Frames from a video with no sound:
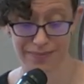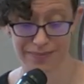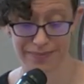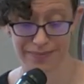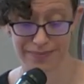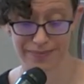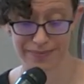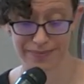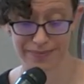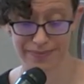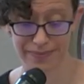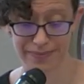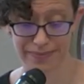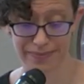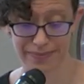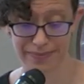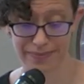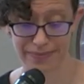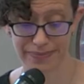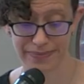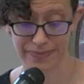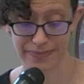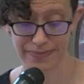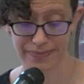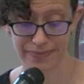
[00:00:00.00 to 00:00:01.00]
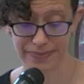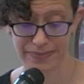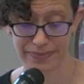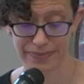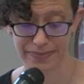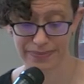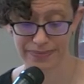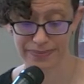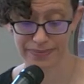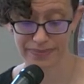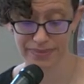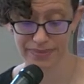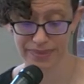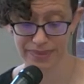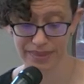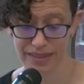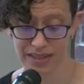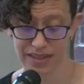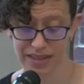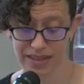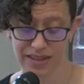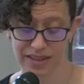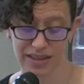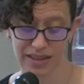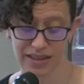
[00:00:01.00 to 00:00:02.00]

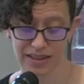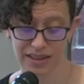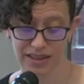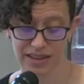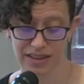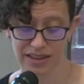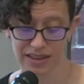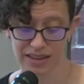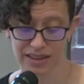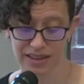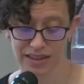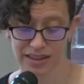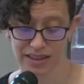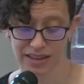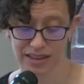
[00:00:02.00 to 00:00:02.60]
No one is speaking in this clip.